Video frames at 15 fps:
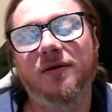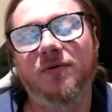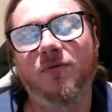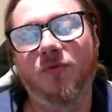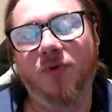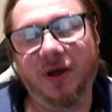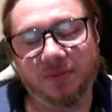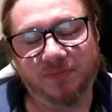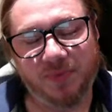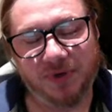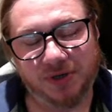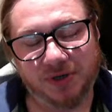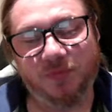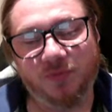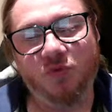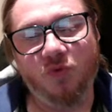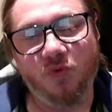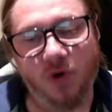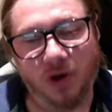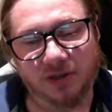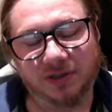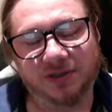White bishop
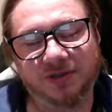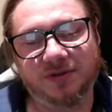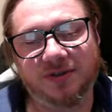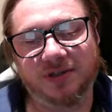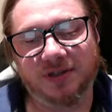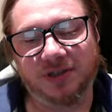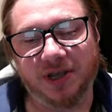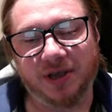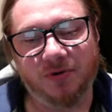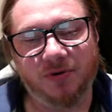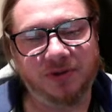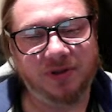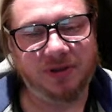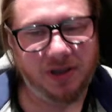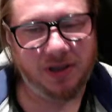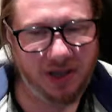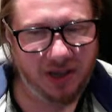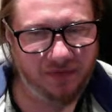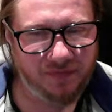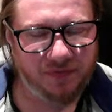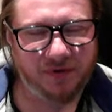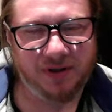wants to stay on the
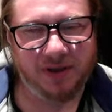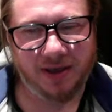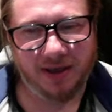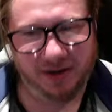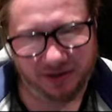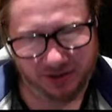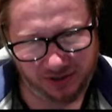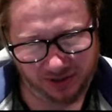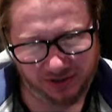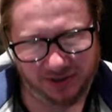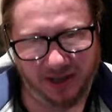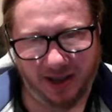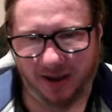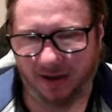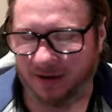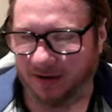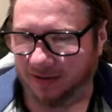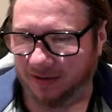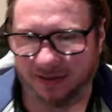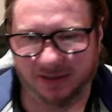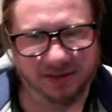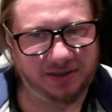e3, h6 diagonal.
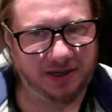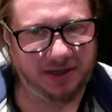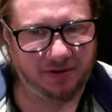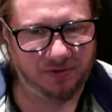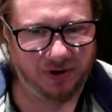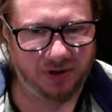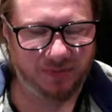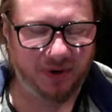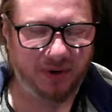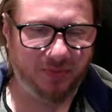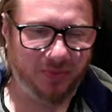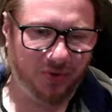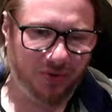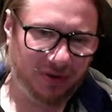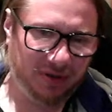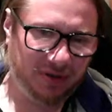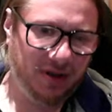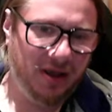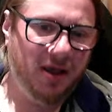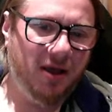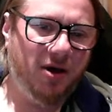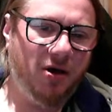This is incredibly important.
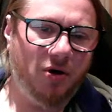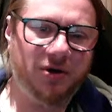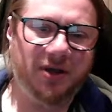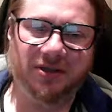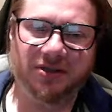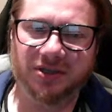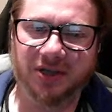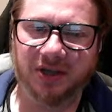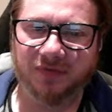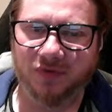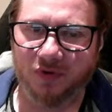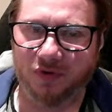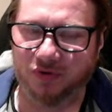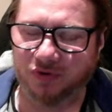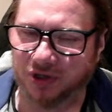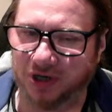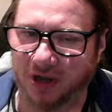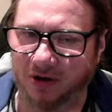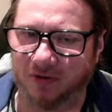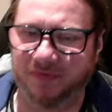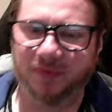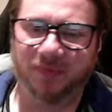Okay, c4, you shut
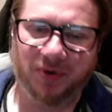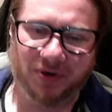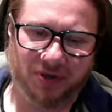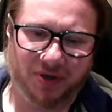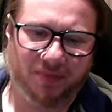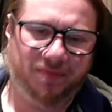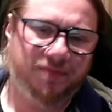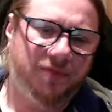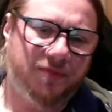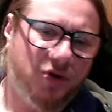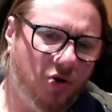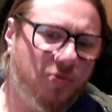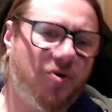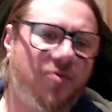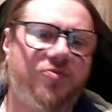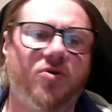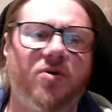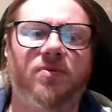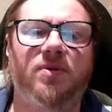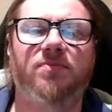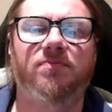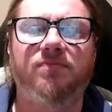off the bishop. No more
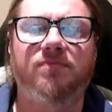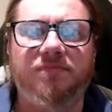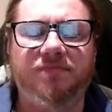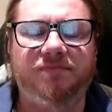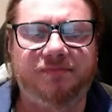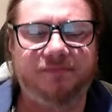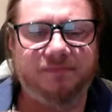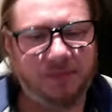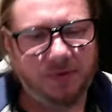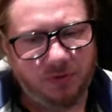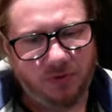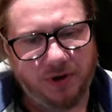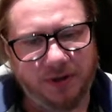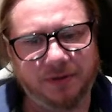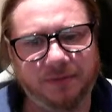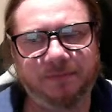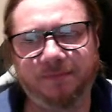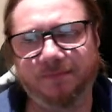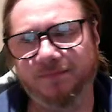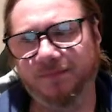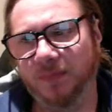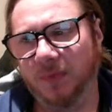problem. Great.
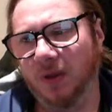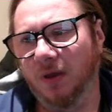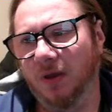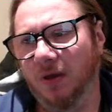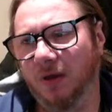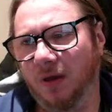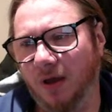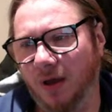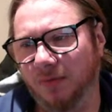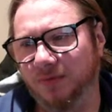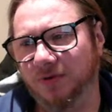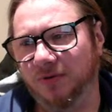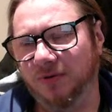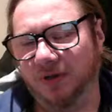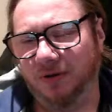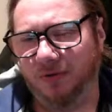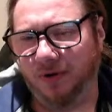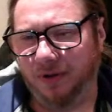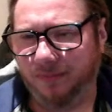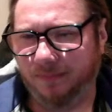Absolutely great.